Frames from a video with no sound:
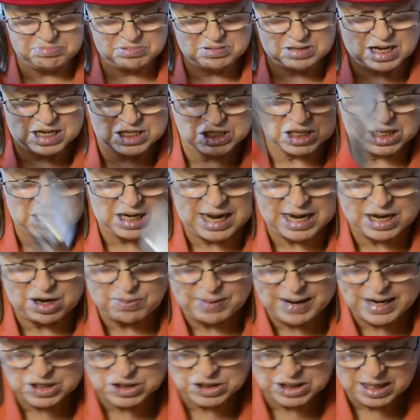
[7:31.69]
Cuts it like
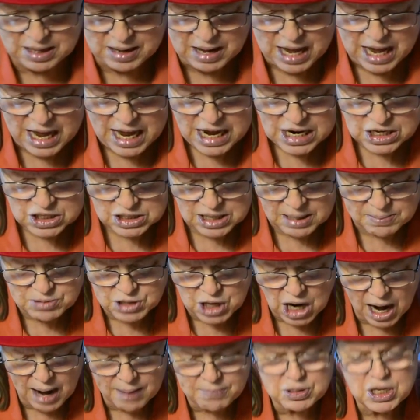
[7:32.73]
crazy.
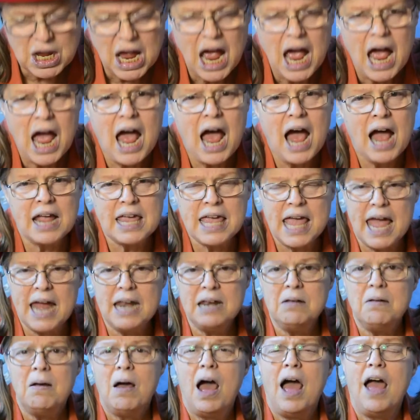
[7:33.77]
Sometimes,
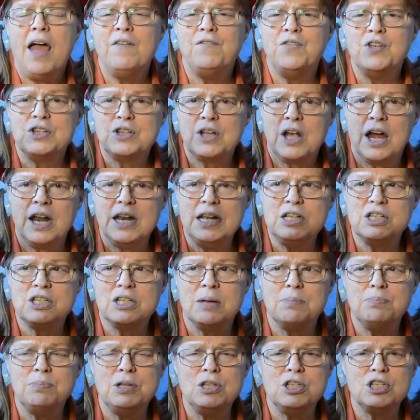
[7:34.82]
again, if it's cutting
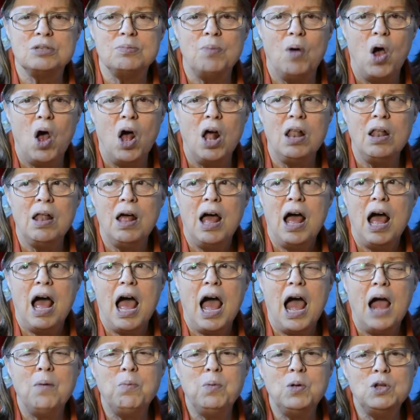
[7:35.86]
something small,
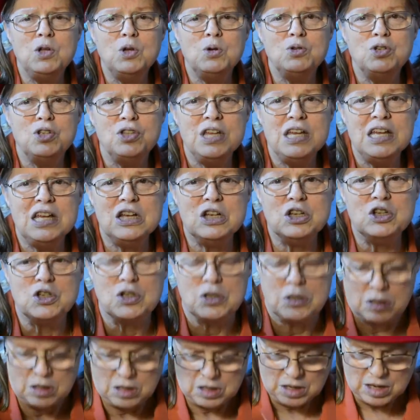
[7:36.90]
I will use these.